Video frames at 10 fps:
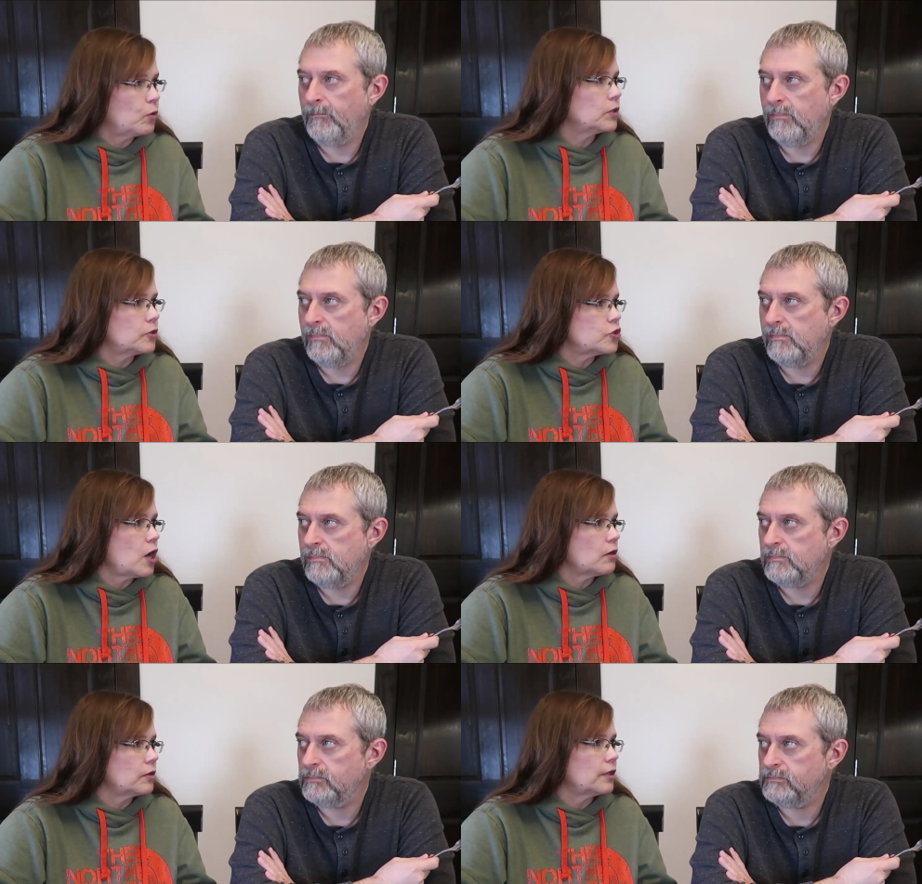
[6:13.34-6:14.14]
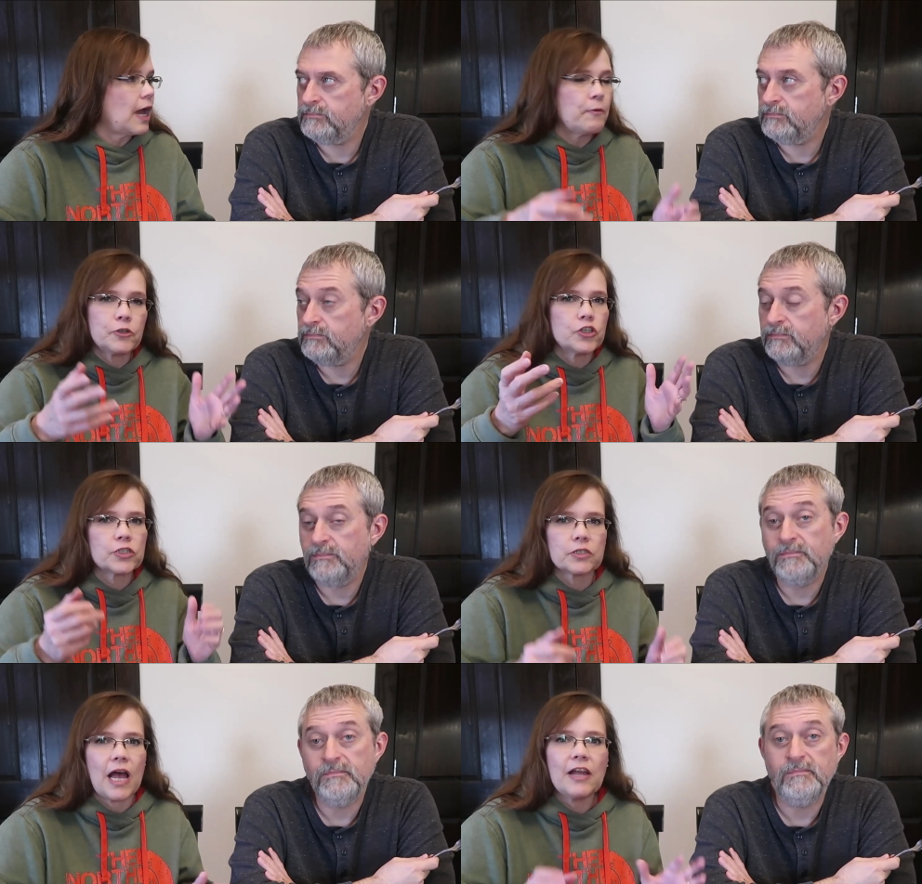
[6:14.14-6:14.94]
Speaker 1: want the chocolate. I would
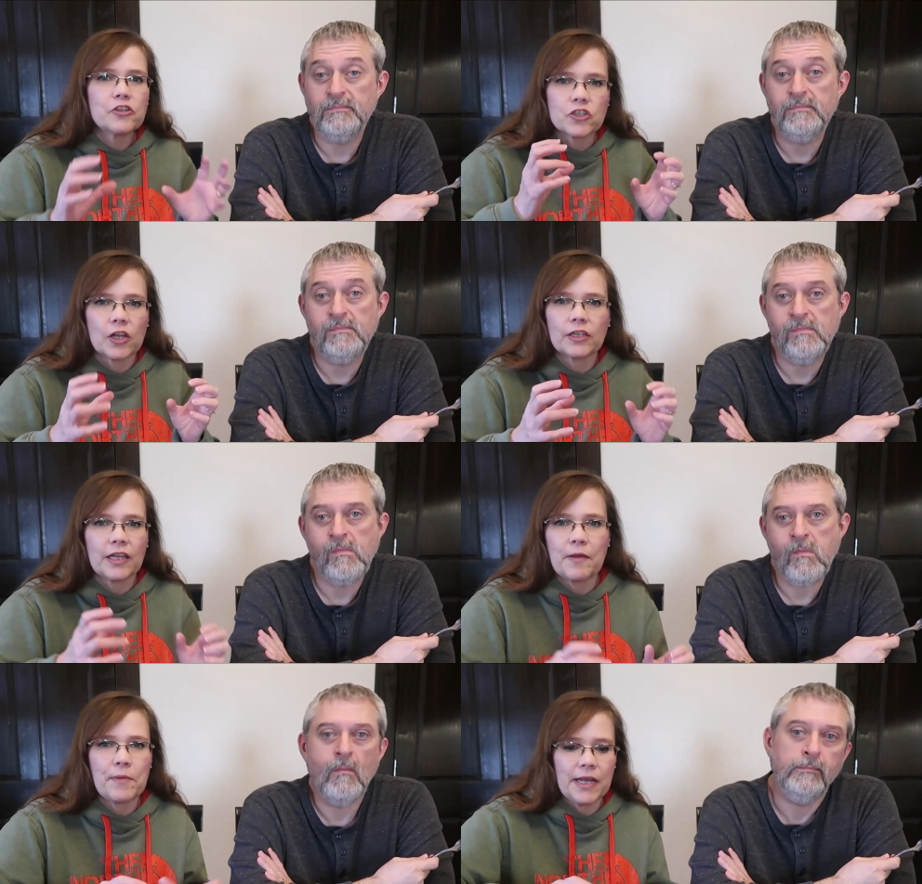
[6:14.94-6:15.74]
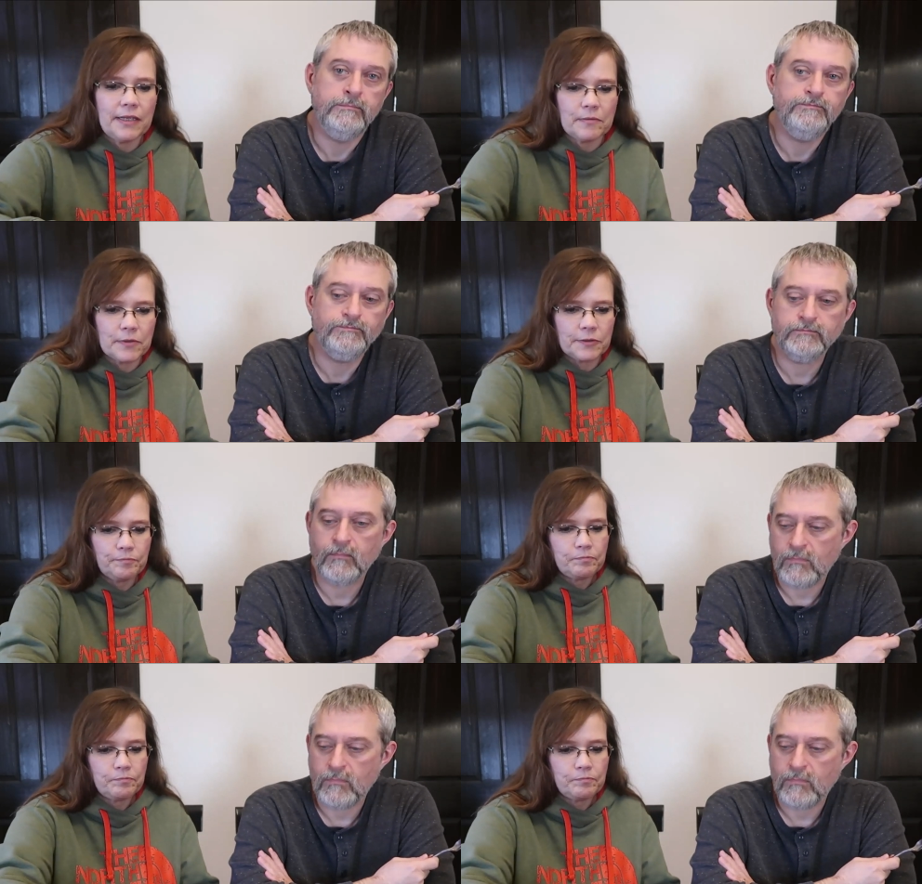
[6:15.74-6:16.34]
just, I just like the M&Ms.